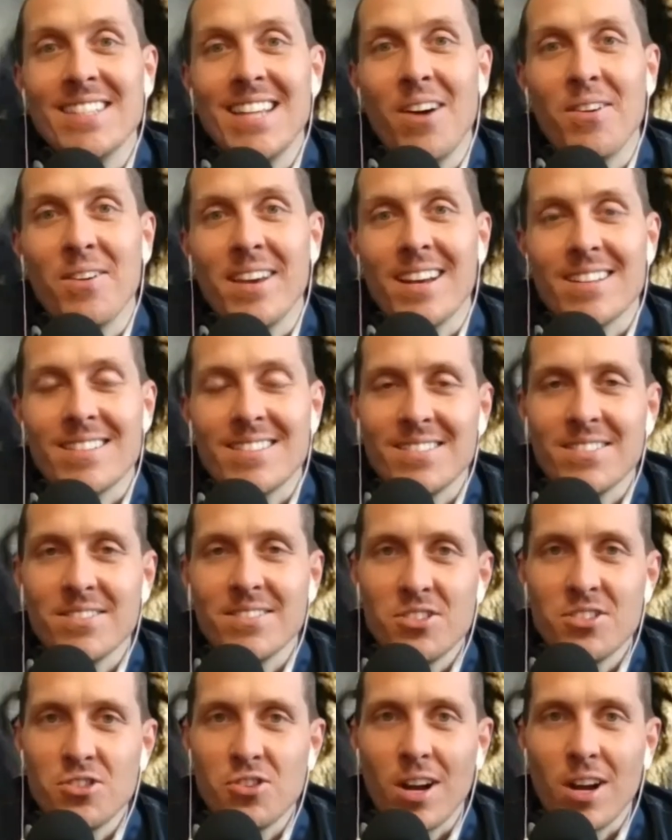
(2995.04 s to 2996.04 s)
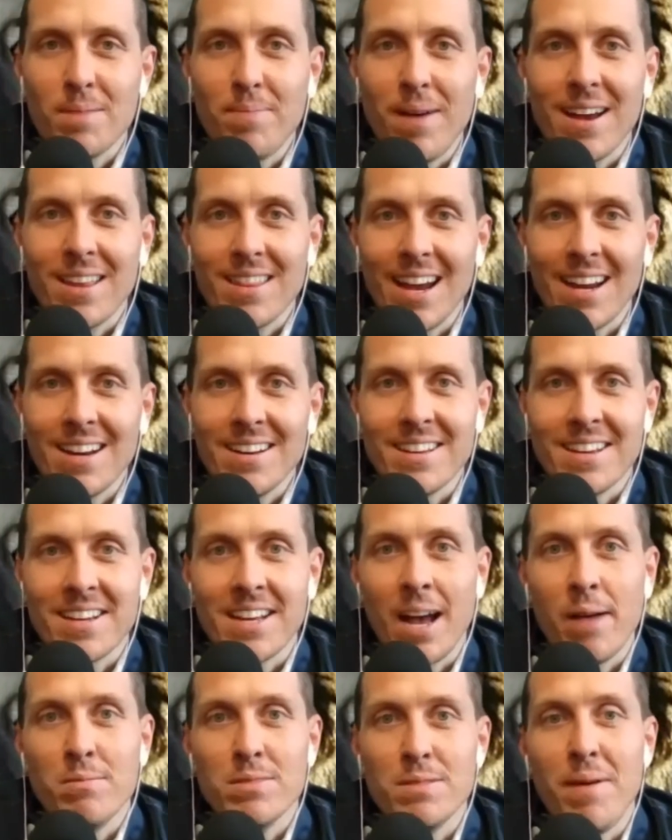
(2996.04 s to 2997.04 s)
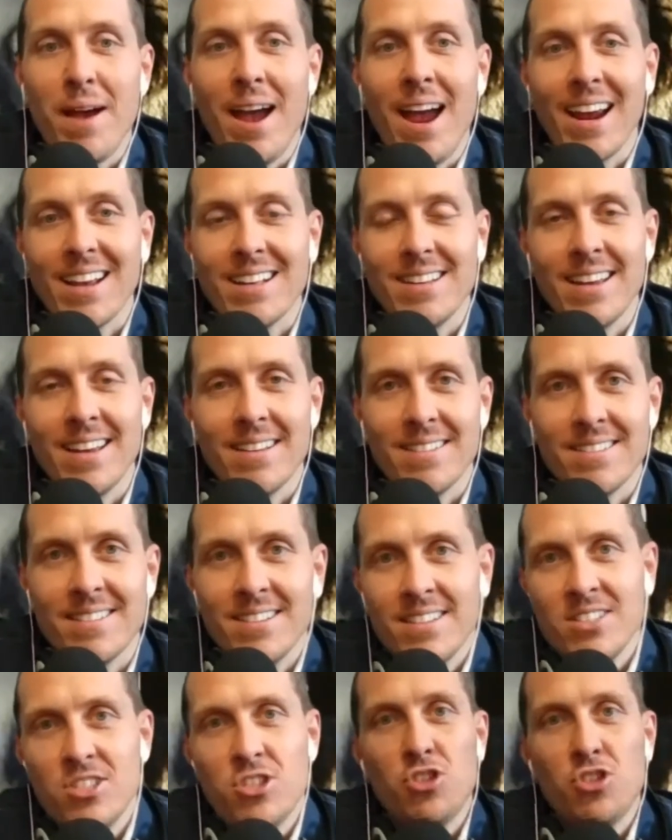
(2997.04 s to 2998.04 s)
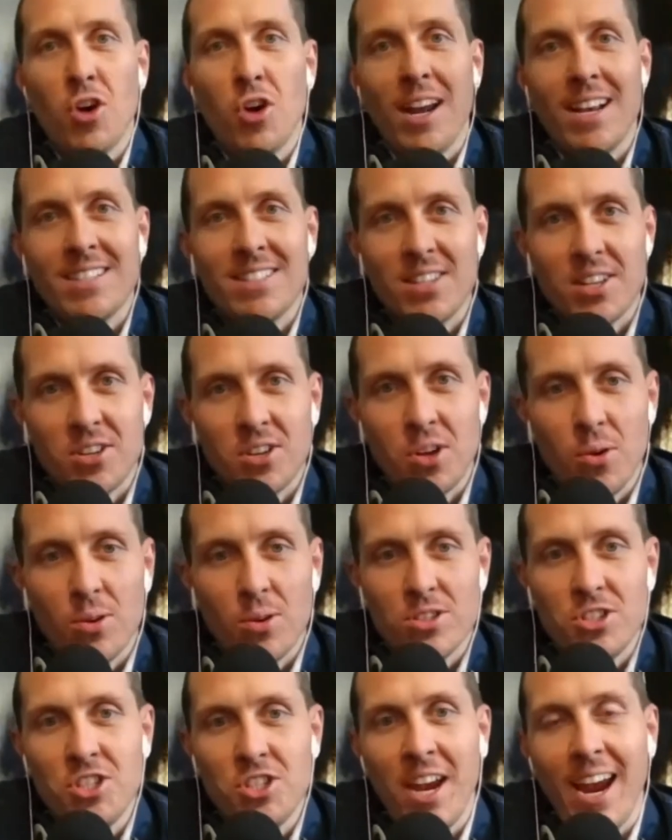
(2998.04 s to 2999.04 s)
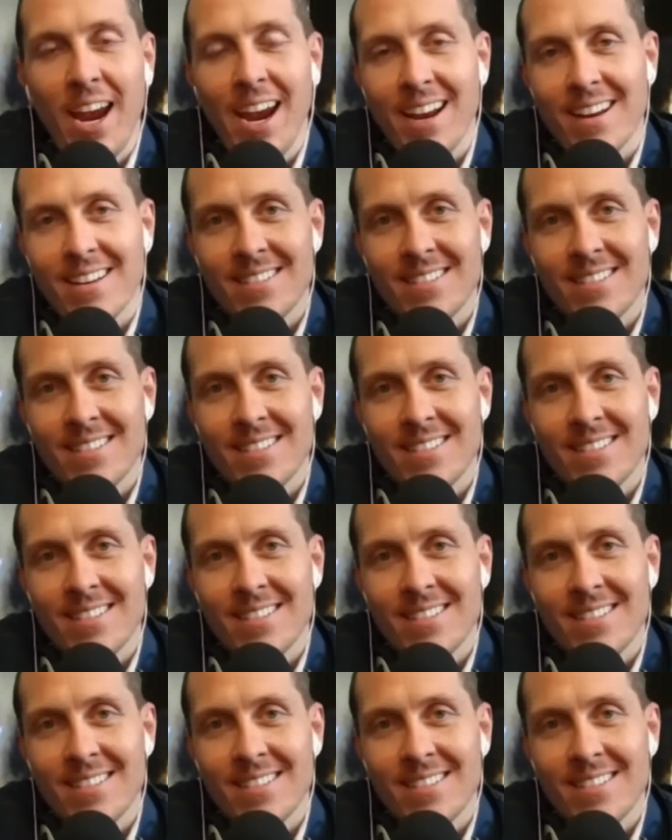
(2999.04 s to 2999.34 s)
he gets struck by lightning and comes back. It strikes the gold chain,